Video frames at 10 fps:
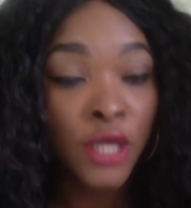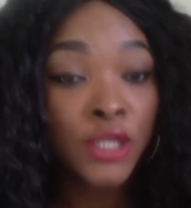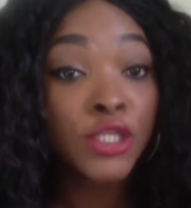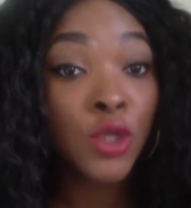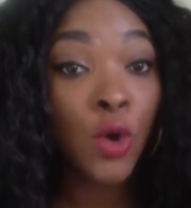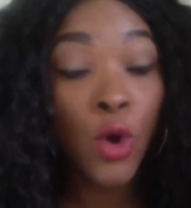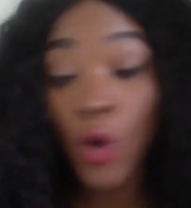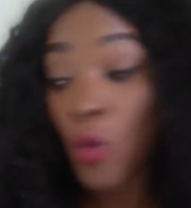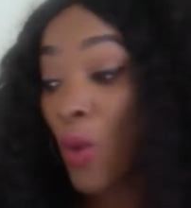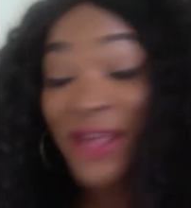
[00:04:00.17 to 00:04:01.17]

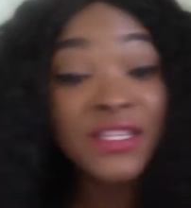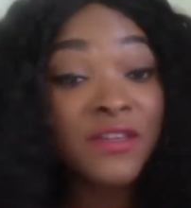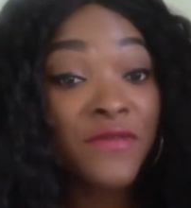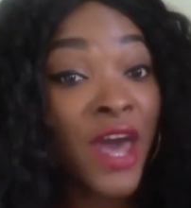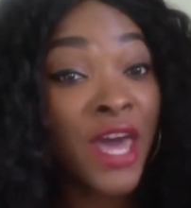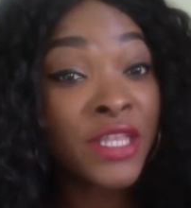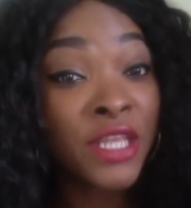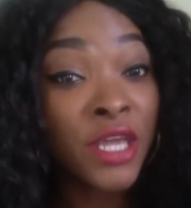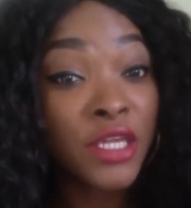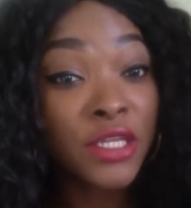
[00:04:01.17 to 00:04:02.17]
so once you
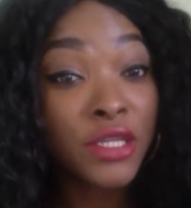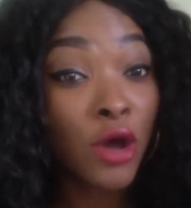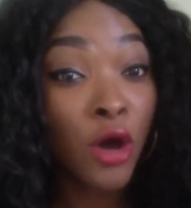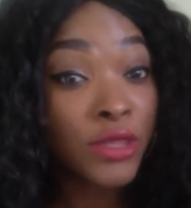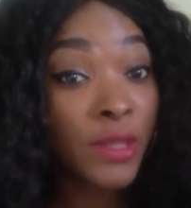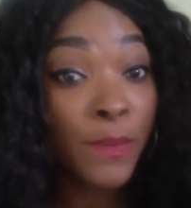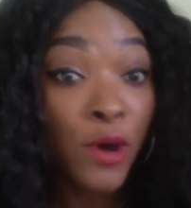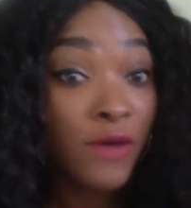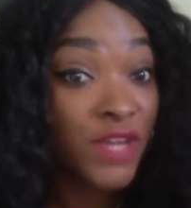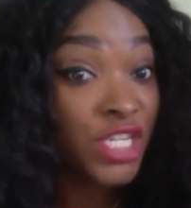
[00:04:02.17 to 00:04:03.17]
find your the
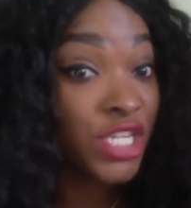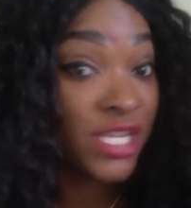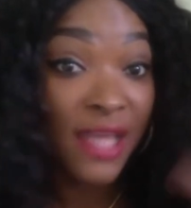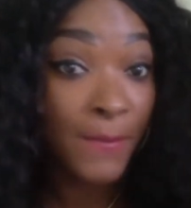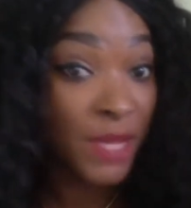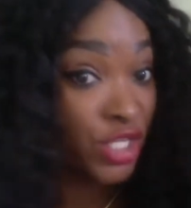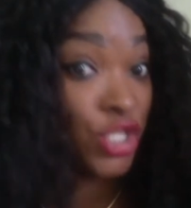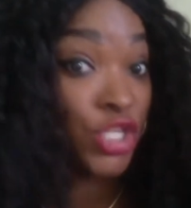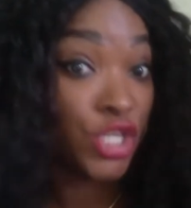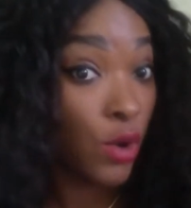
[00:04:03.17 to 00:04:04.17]
perfect shade that
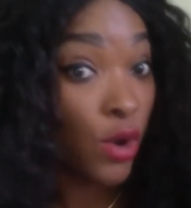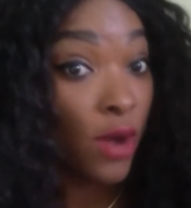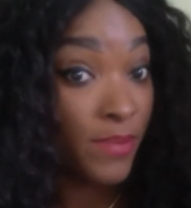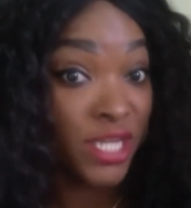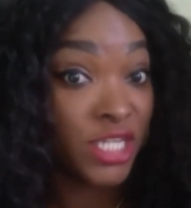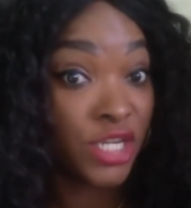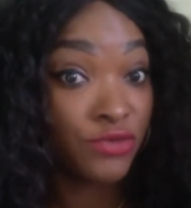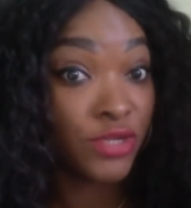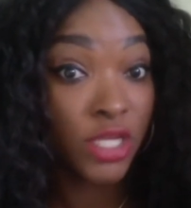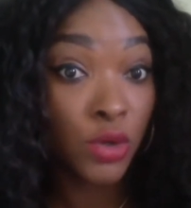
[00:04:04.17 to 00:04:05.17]
matches your complexion
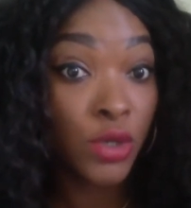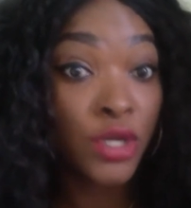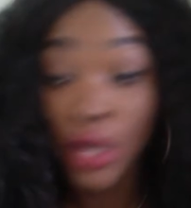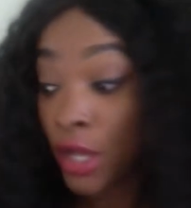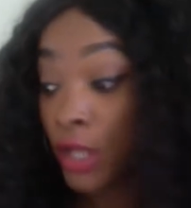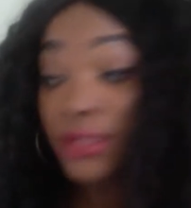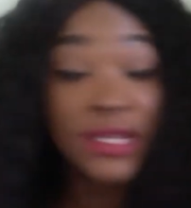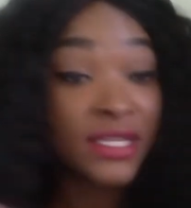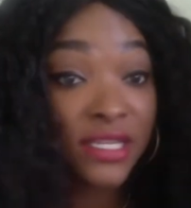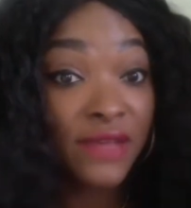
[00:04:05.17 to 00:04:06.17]
really good
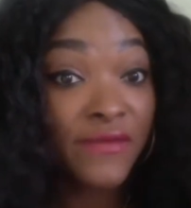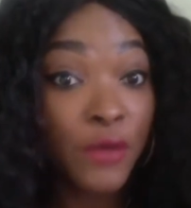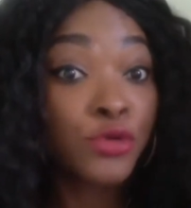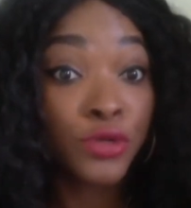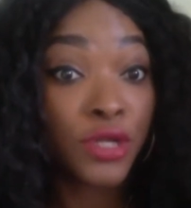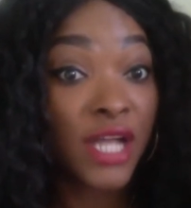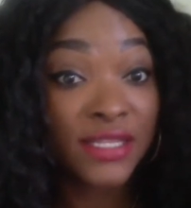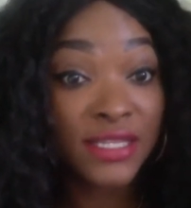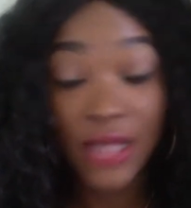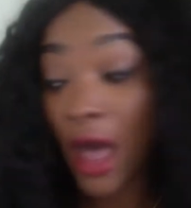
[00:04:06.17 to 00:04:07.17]
this is a very good
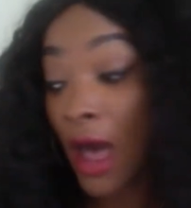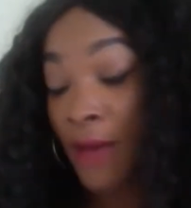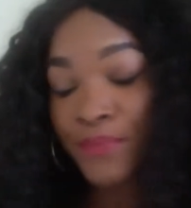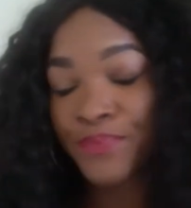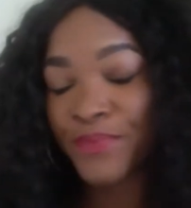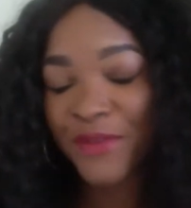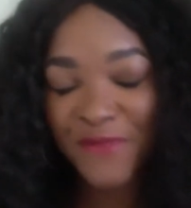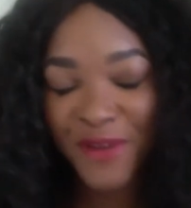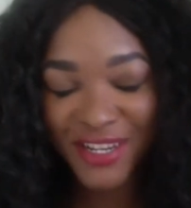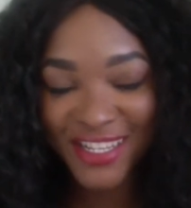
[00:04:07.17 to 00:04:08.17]
con um,
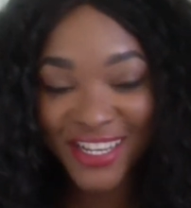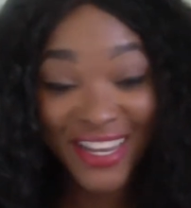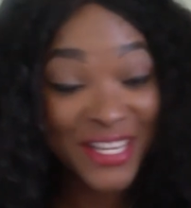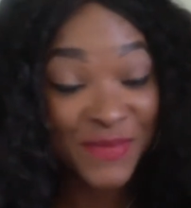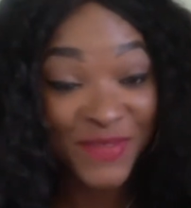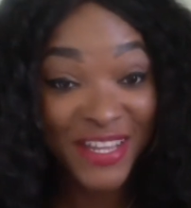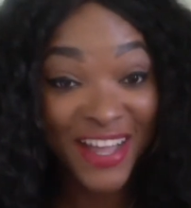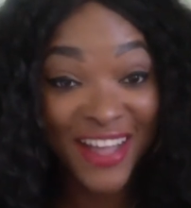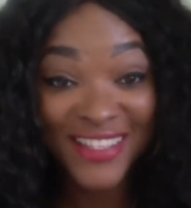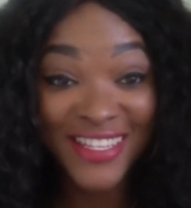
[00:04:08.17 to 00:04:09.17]
foundation i keep saying
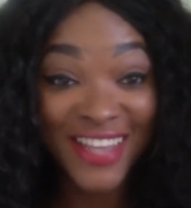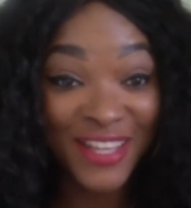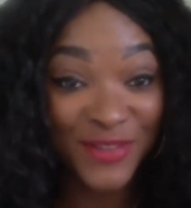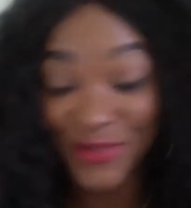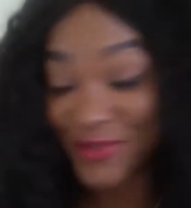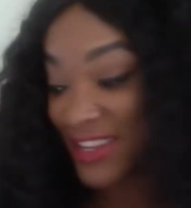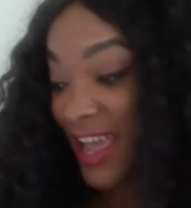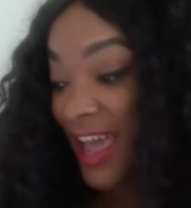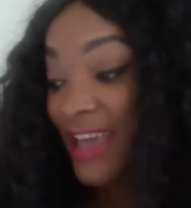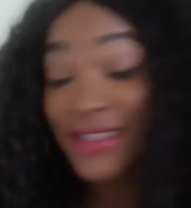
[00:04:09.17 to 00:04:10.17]
concealer i don't know why
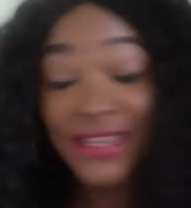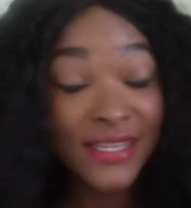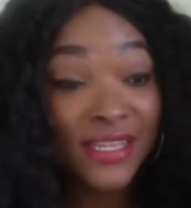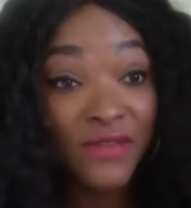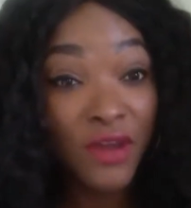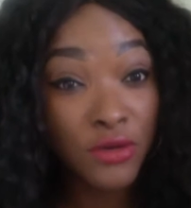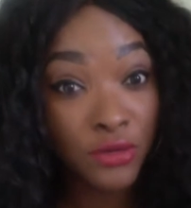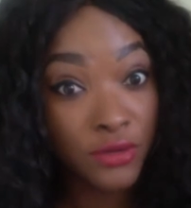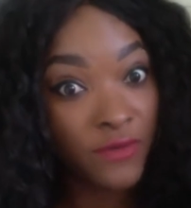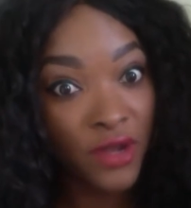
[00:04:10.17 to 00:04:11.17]
this is a very
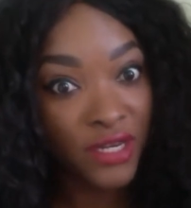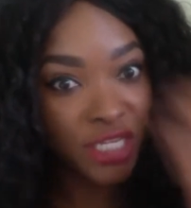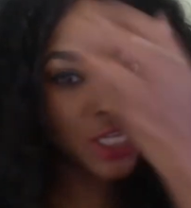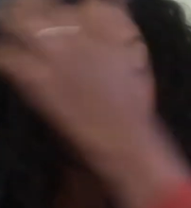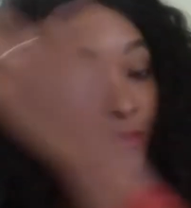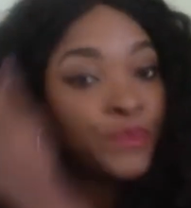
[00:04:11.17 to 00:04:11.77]
good foundation